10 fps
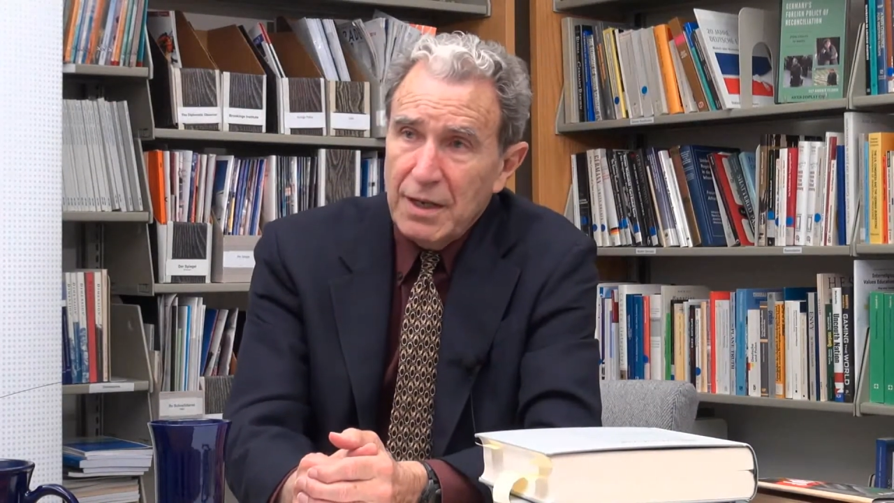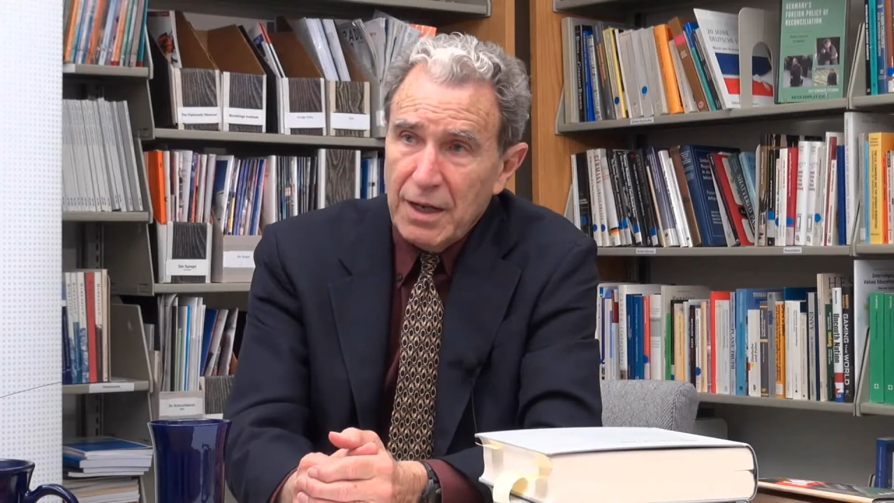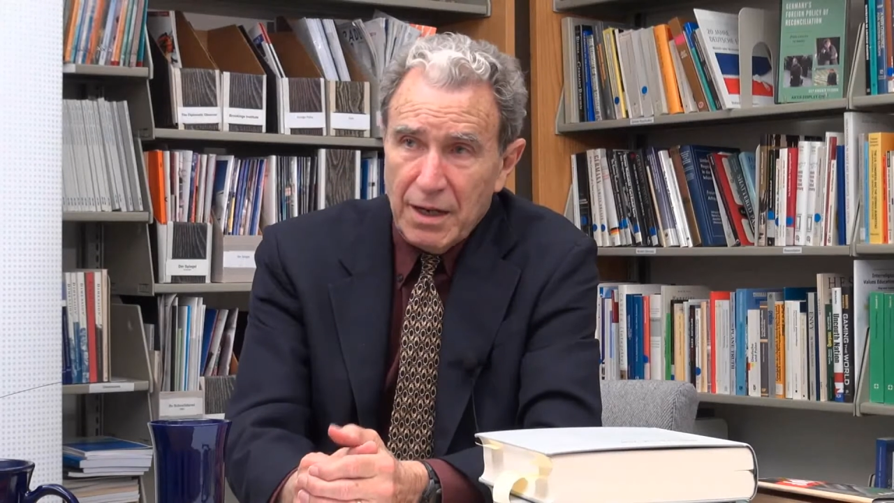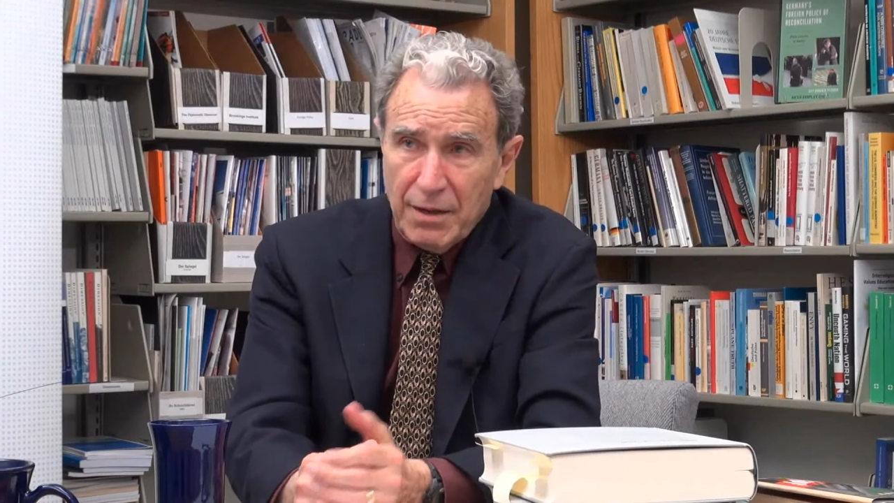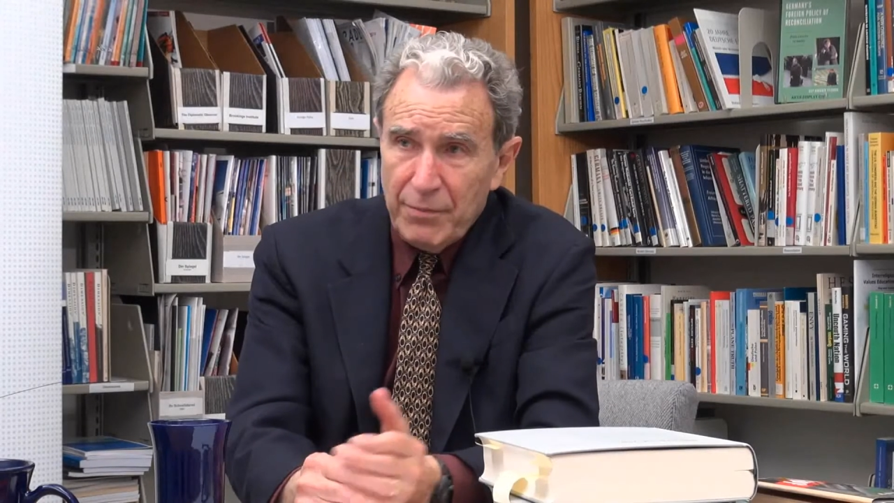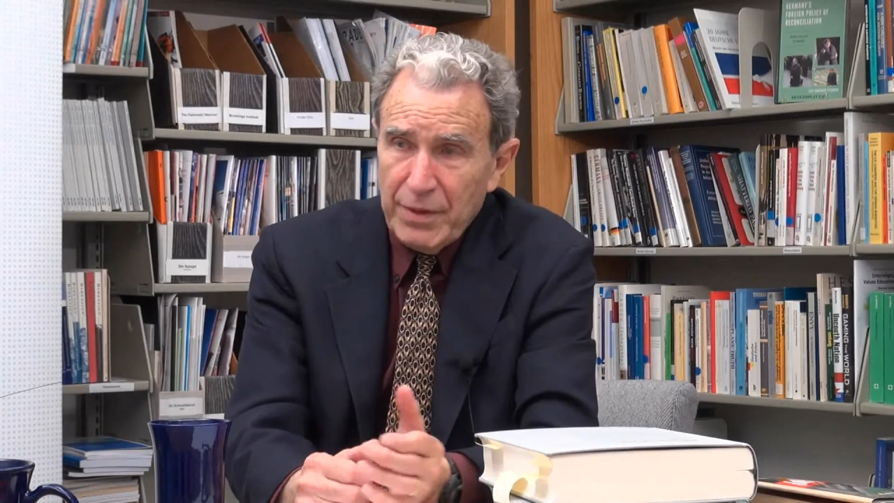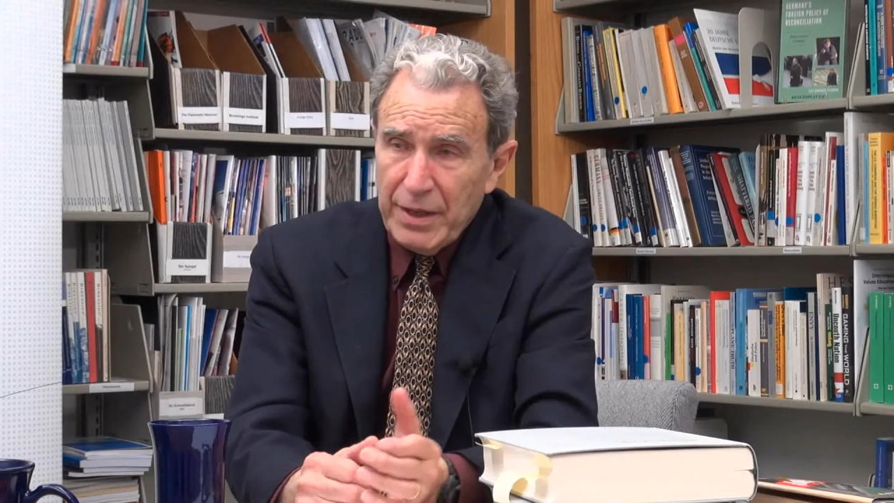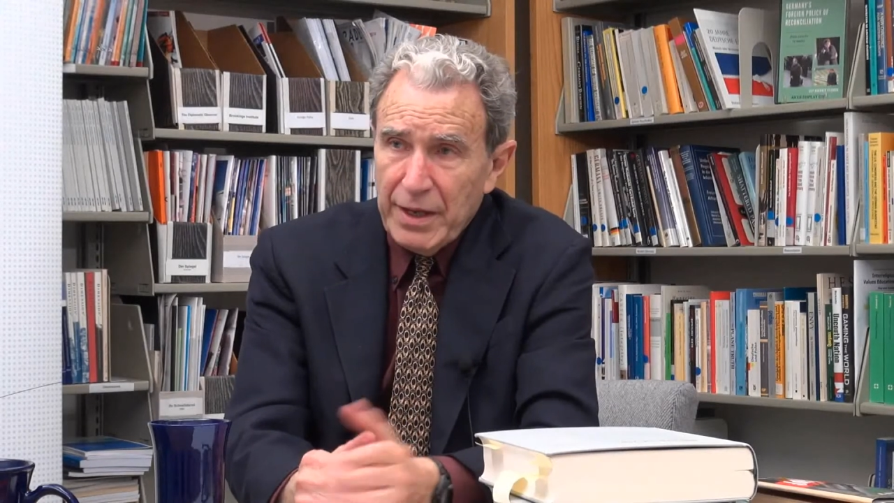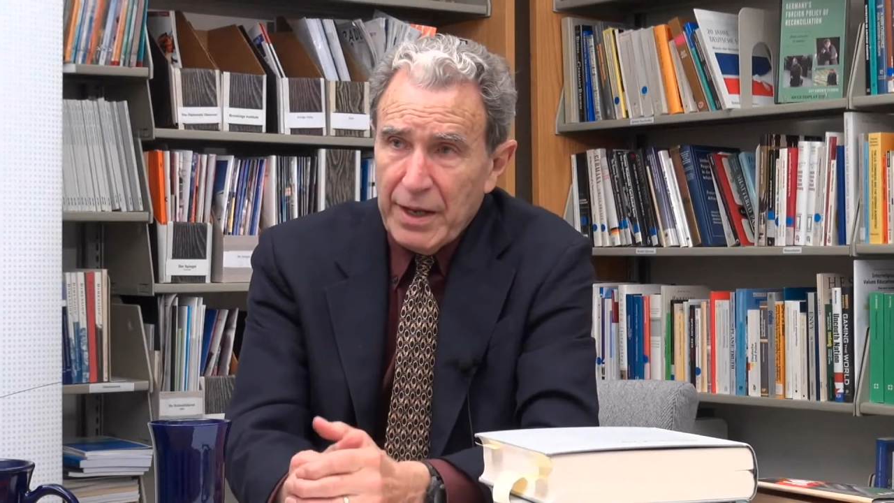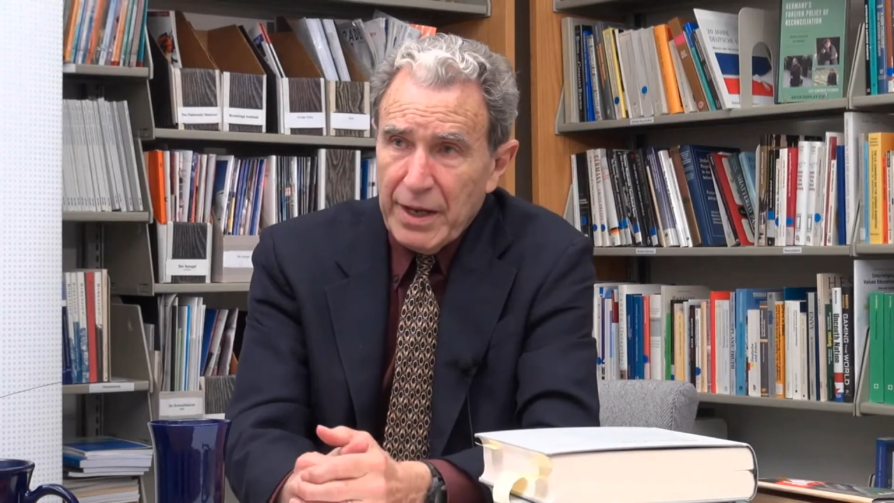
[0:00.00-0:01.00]

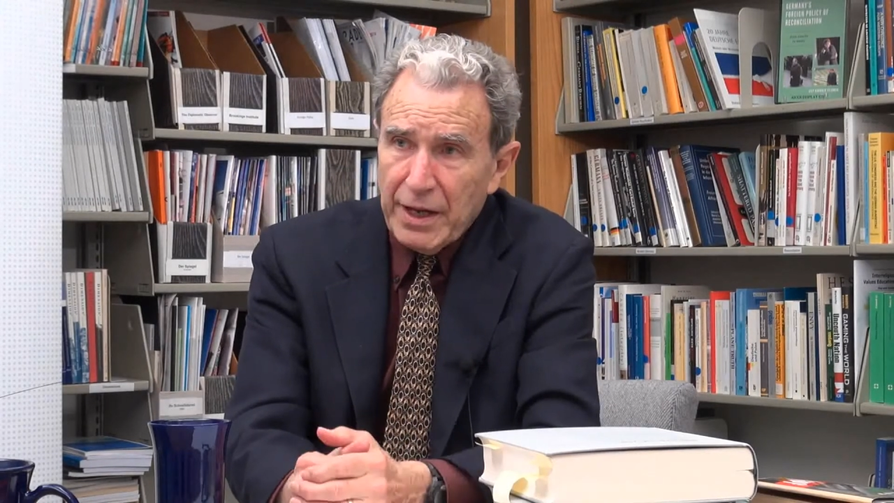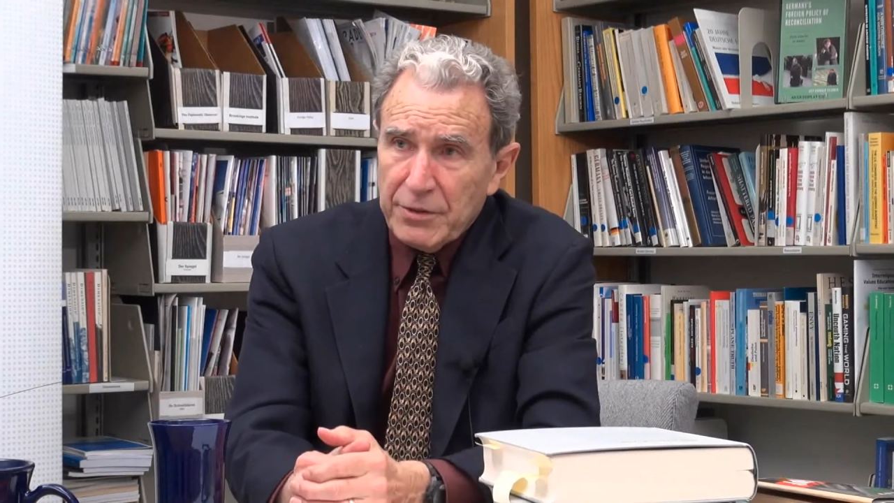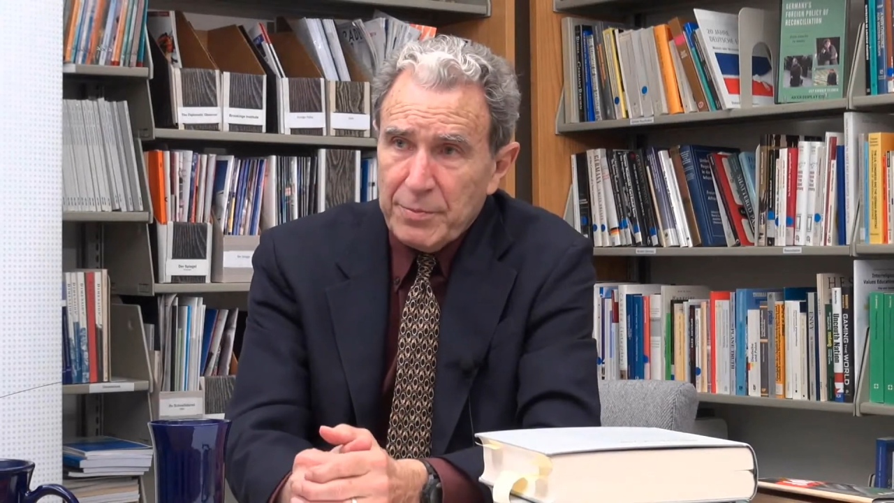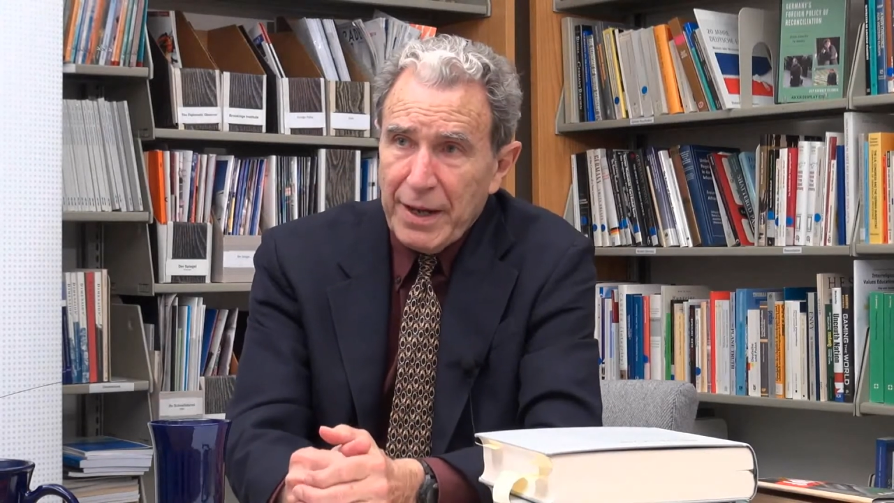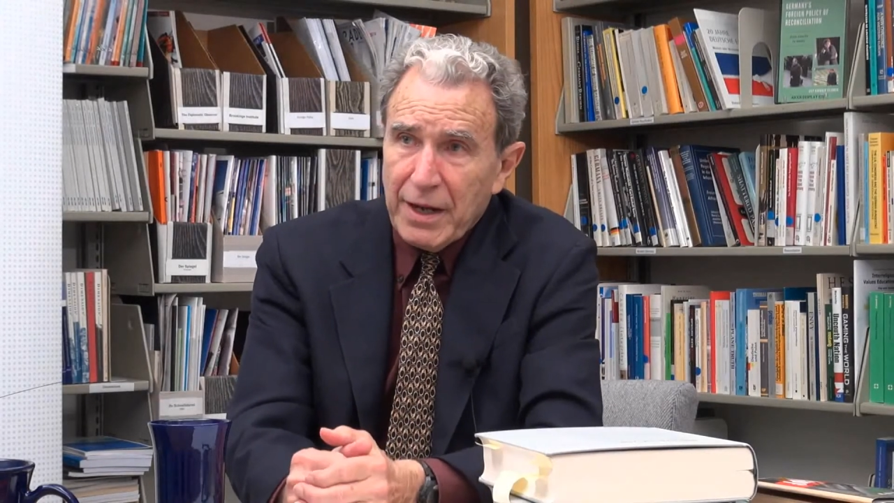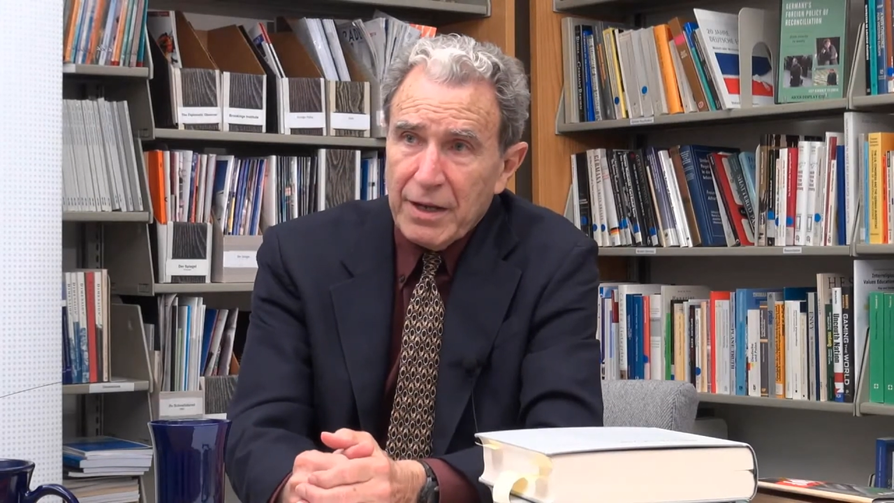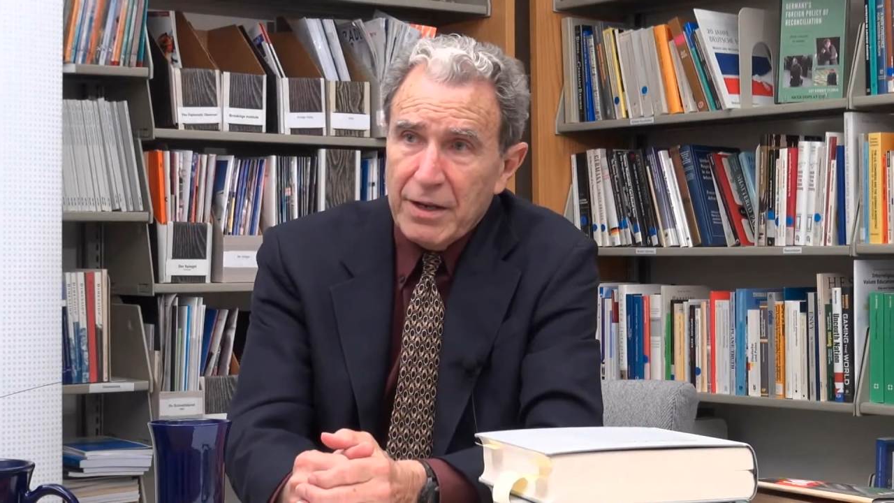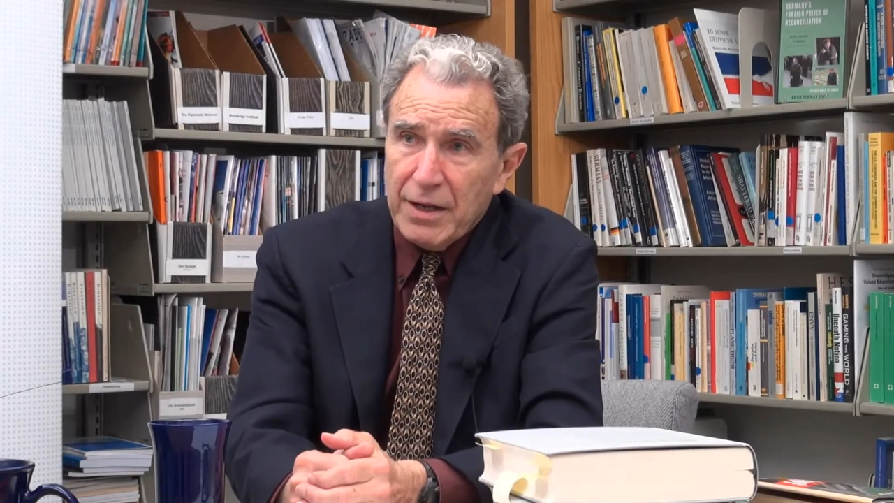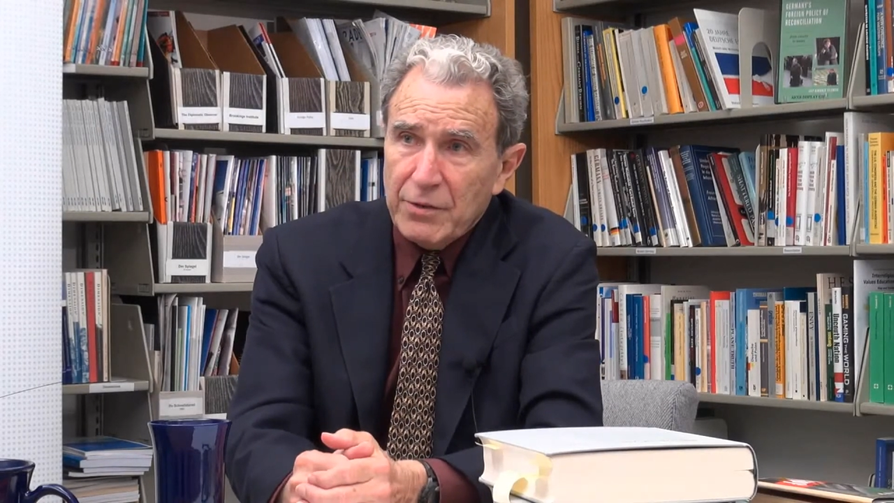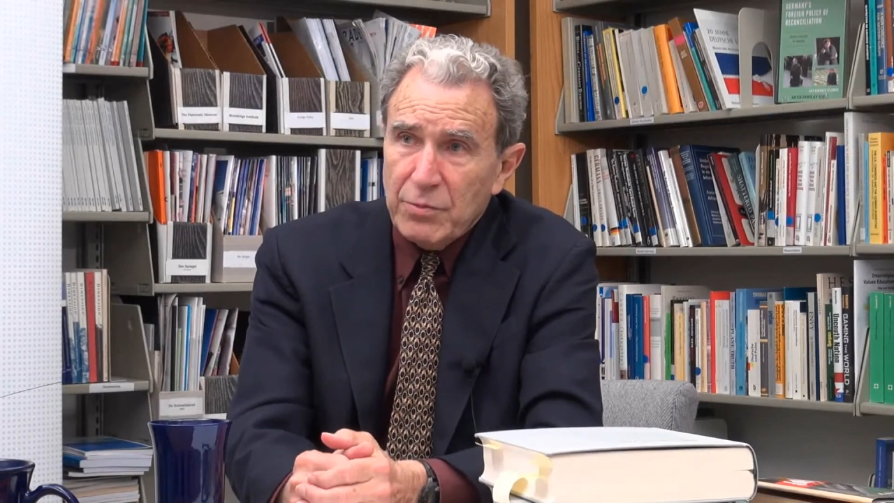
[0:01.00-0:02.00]

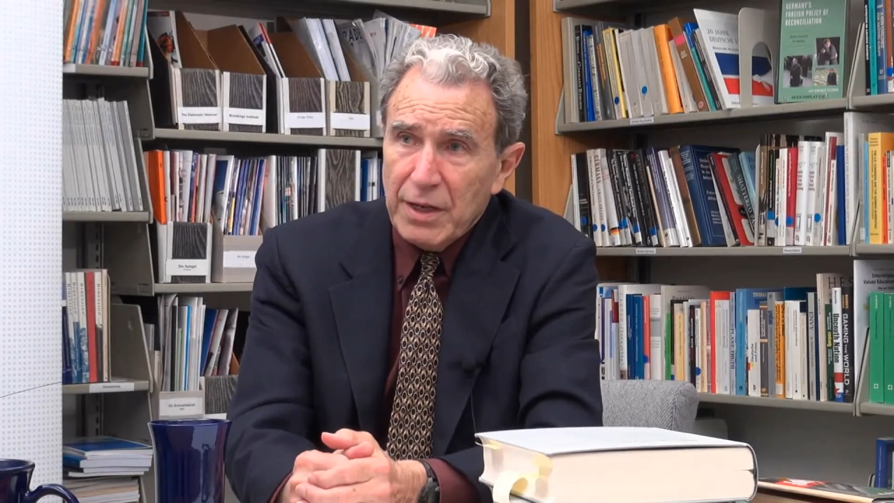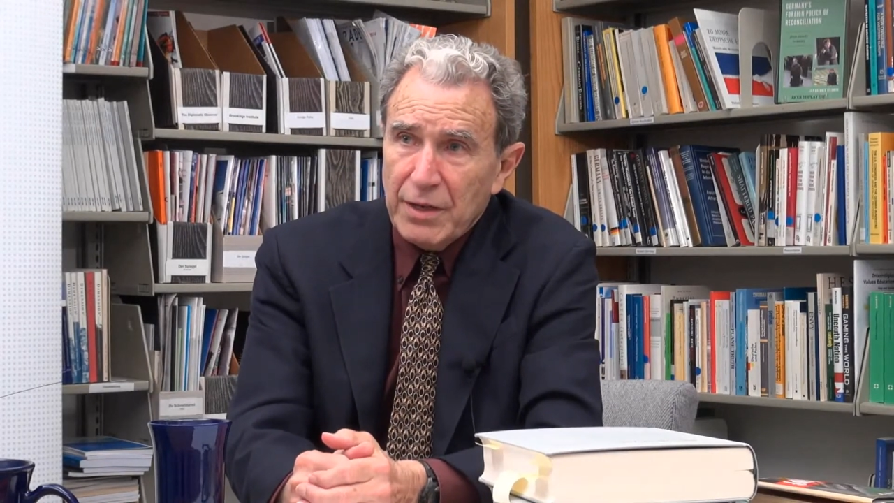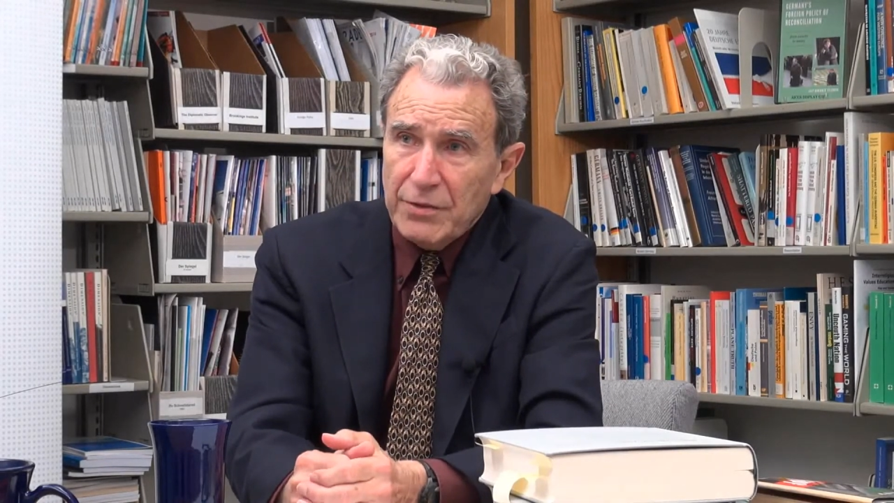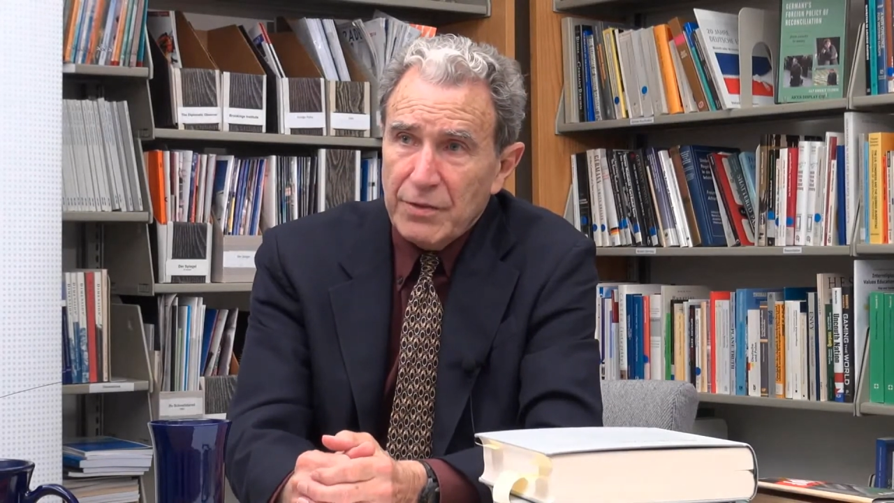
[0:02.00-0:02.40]
Altsberger, as well as,